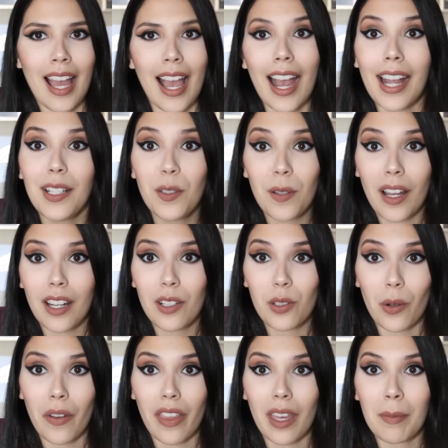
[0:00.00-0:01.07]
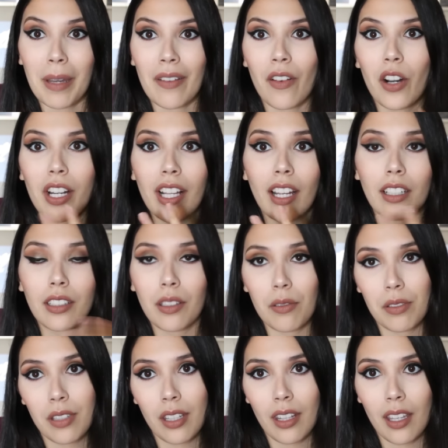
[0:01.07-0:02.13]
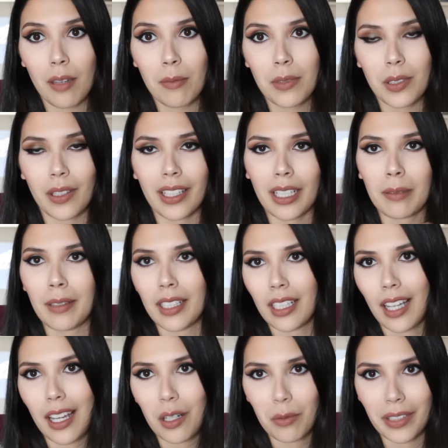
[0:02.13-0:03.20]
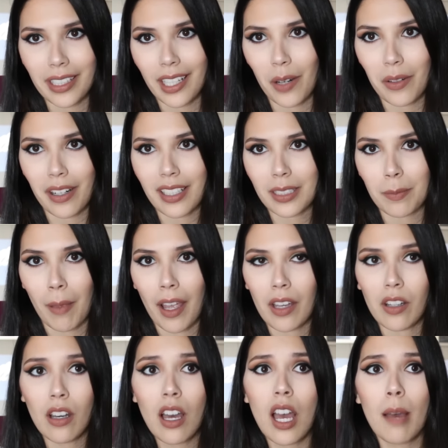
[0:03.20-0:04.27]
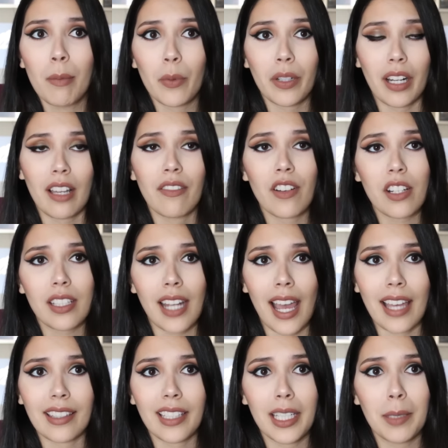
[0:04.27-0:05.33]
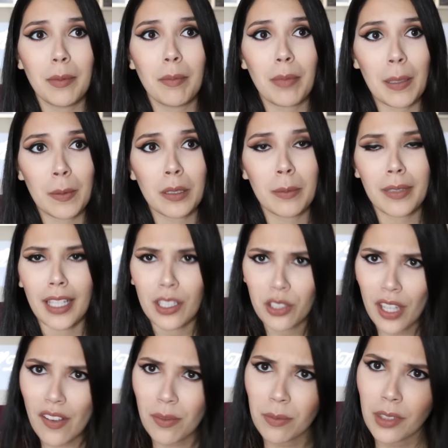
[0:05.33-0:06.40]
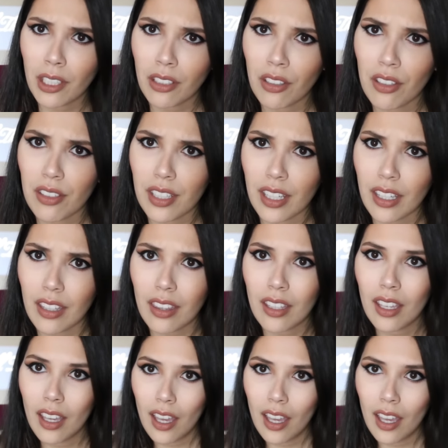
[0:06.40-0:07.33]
I do not enjoy them. I've already gotten used to them, so like I don't really care when I smile. But when I first had them, people would be like, do you have something on your teeth?